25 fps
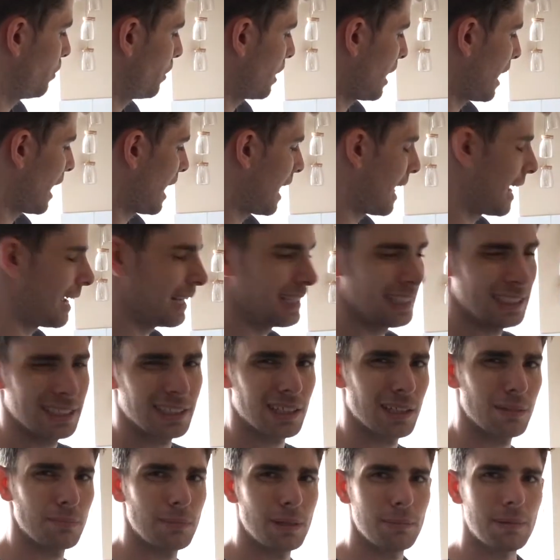and it's
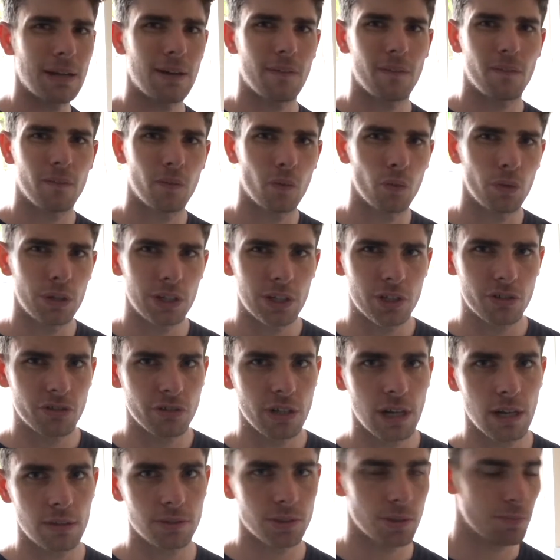going to be about 40
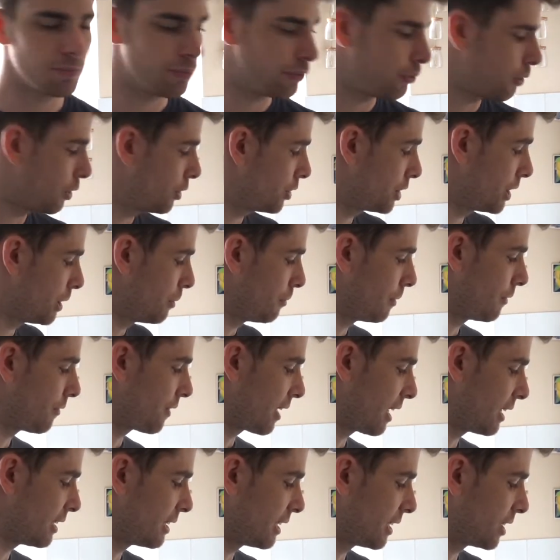grams of protein with
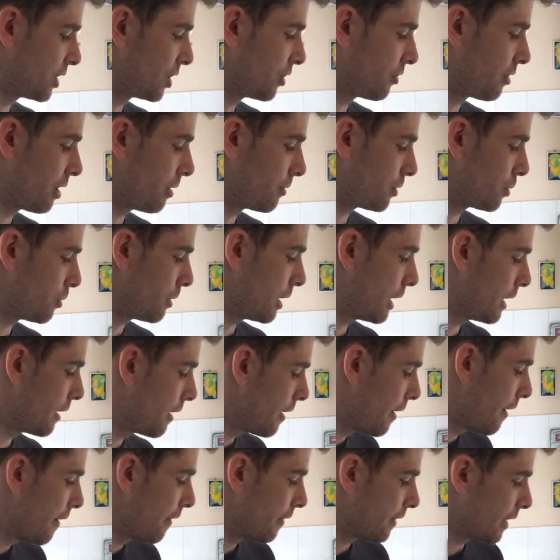that 60 grams of whey.
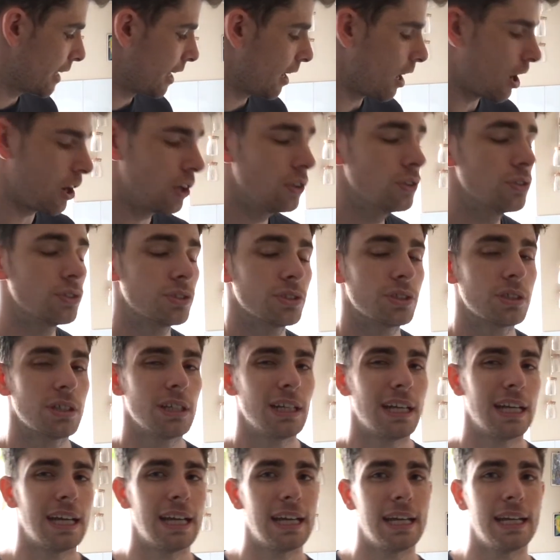The oats
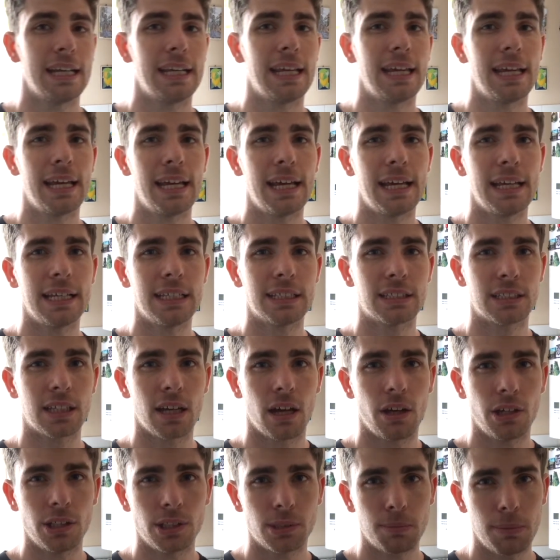in it is
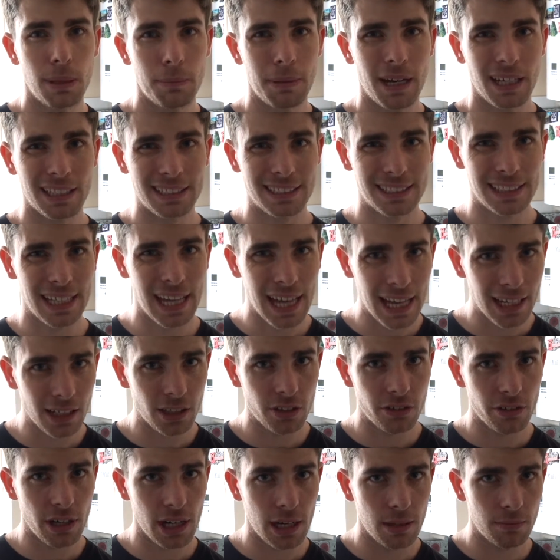going to be about 10
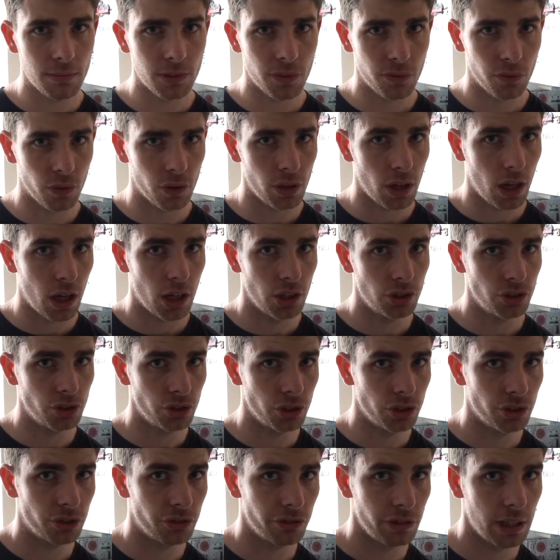grams for the
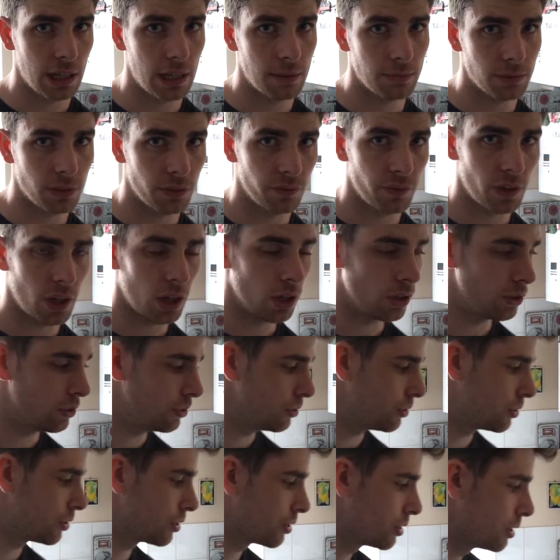100 grams of
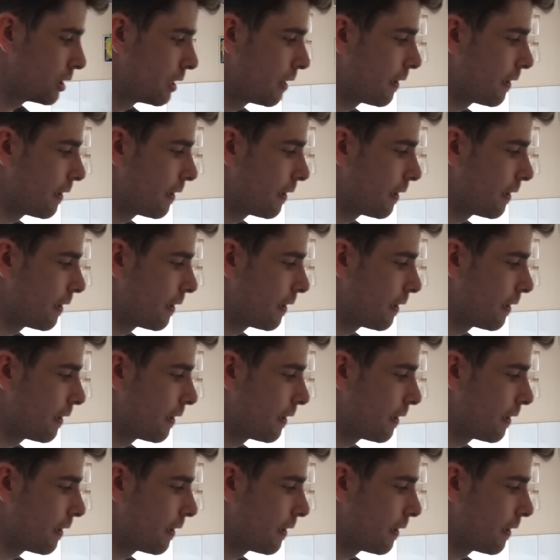oats.